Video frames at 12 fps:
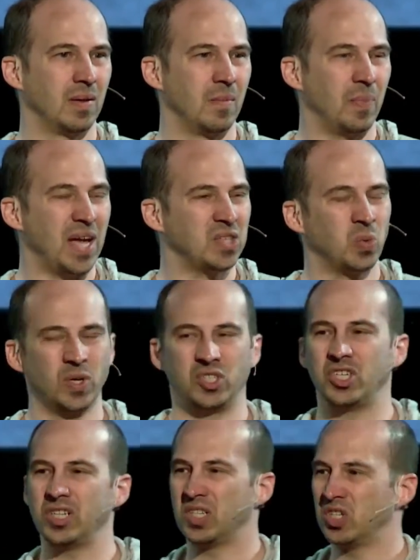That's what
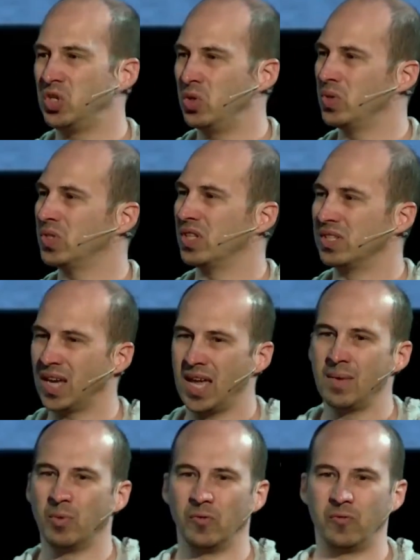Jesus used the
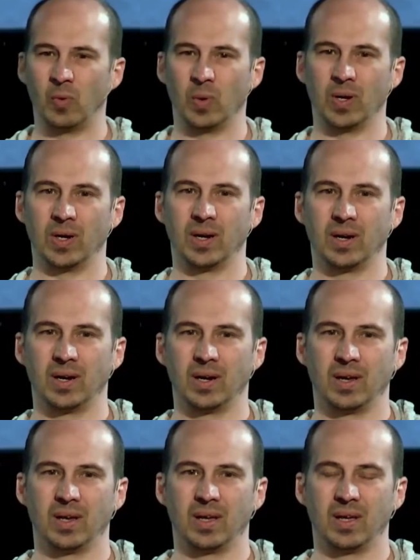table for.
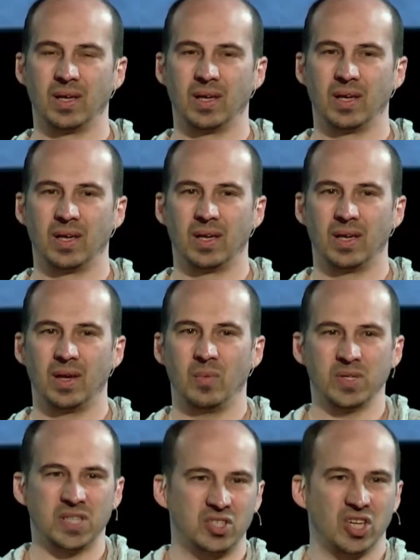It
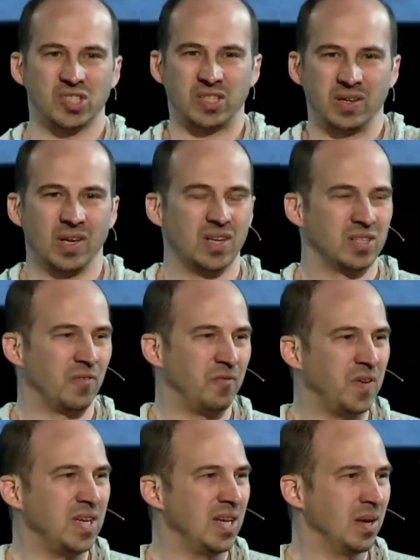wasn't just to
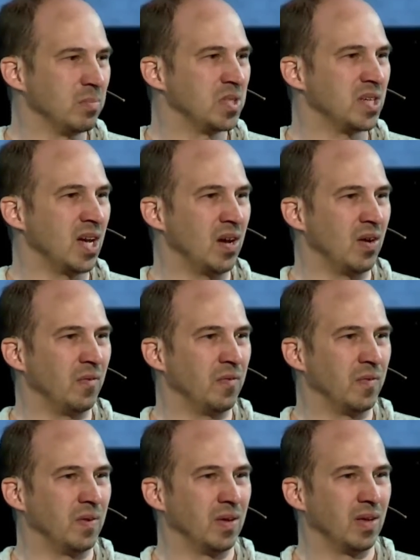feed himself.
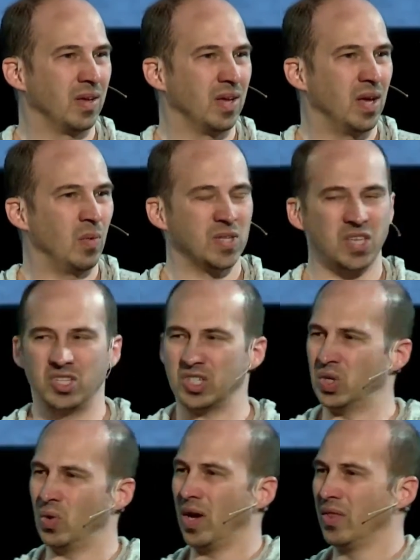It wasn't just
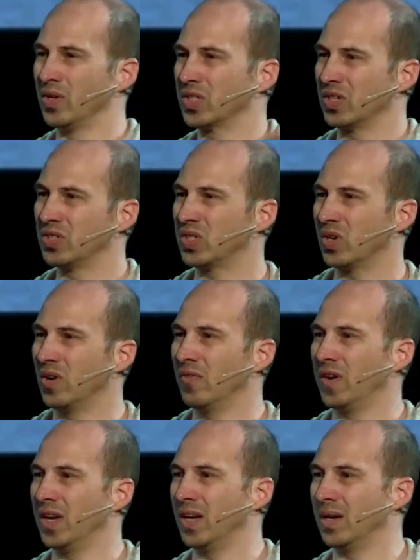so others could serve
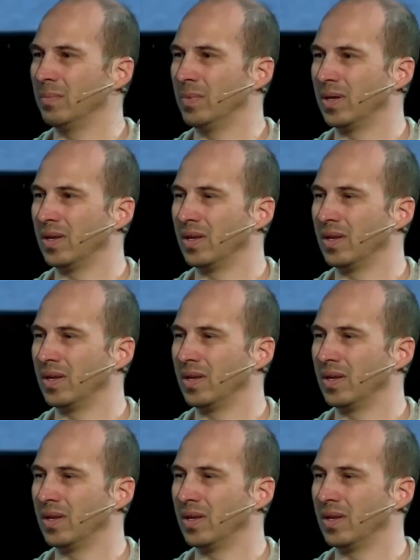him.